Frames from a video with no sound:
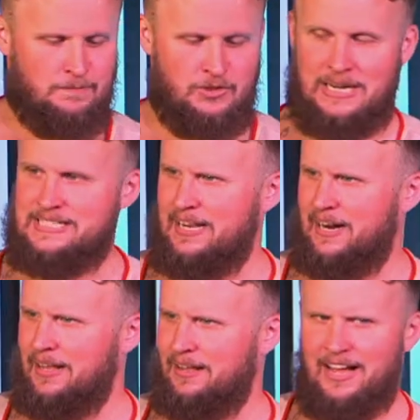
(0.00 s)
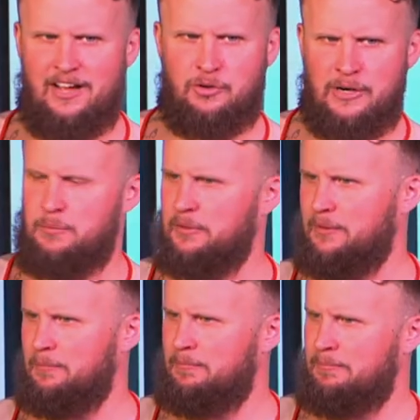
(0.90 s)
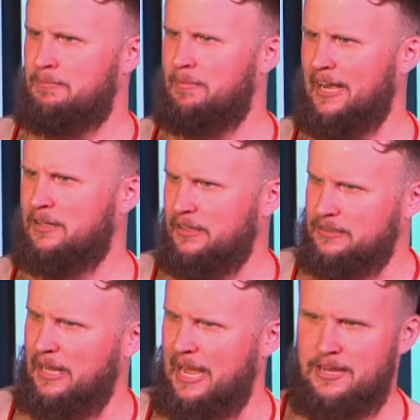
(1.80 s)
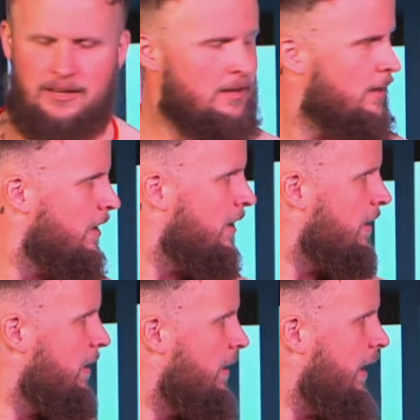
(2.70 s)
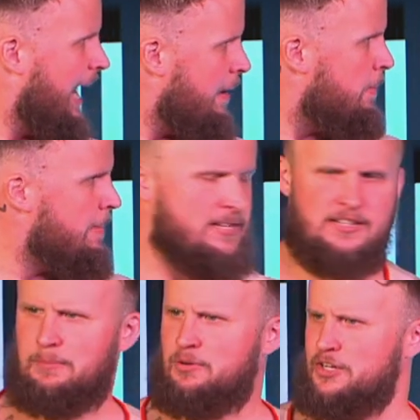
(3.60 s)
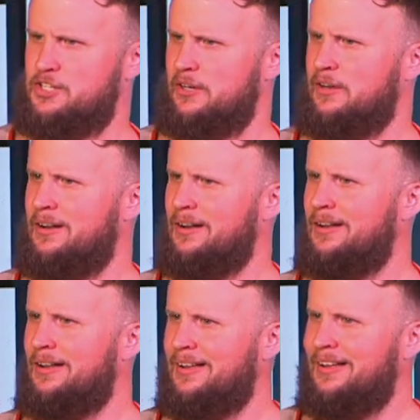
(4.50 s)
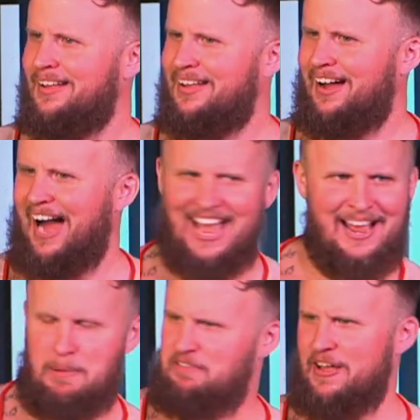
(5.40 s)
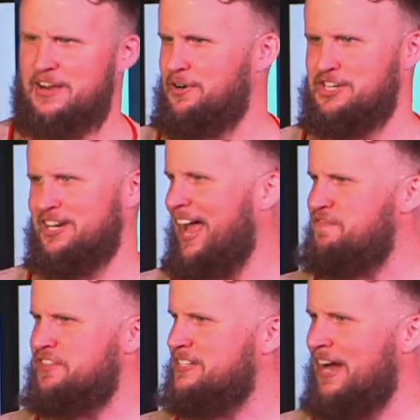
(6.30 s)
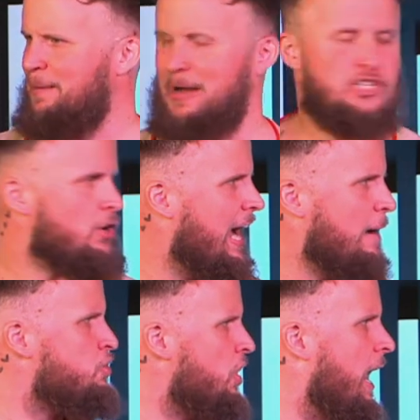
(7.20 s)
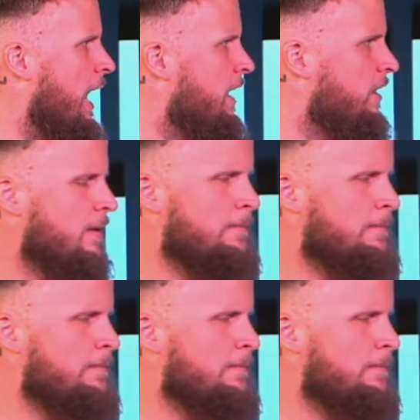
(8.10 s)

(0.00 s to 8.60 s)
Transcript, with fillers: So I did. I agreed with them. I clicked like. I am a messed up Christian. I am a fake Christian half the time. I'm trying.